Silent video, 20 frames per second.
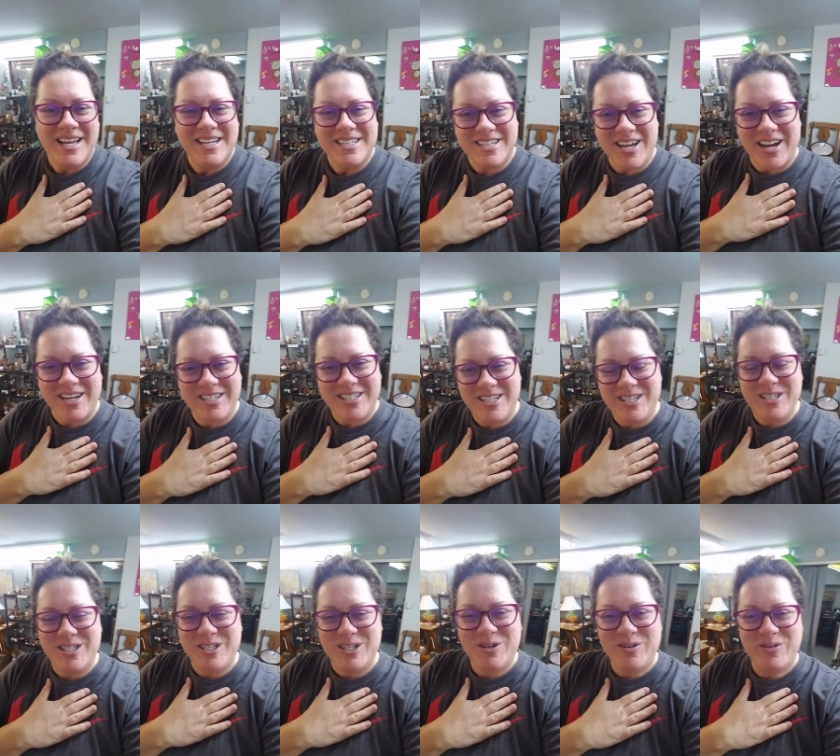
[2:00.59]
Talk to you
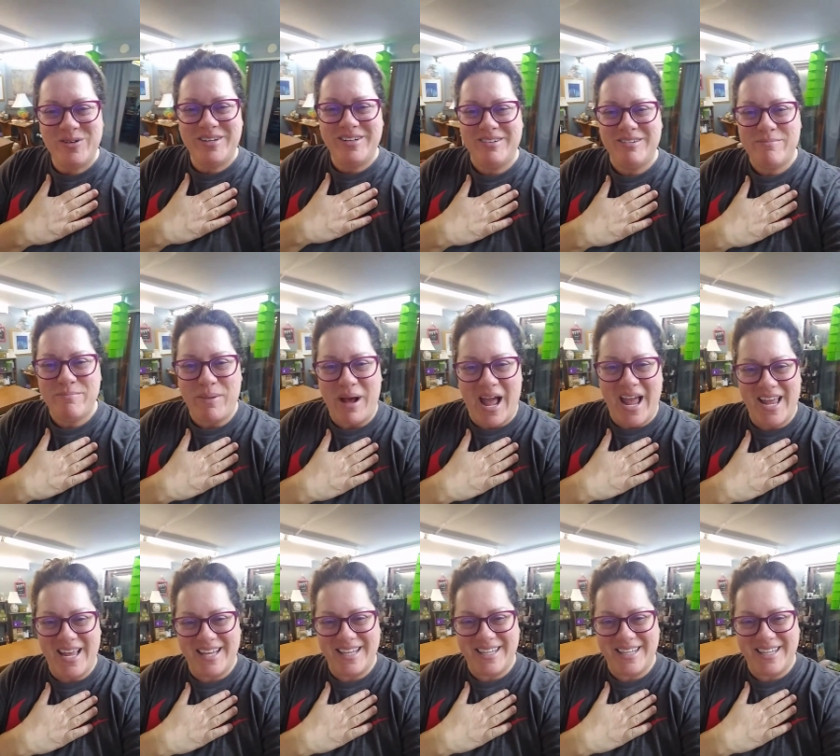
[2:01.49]
soon. Bye.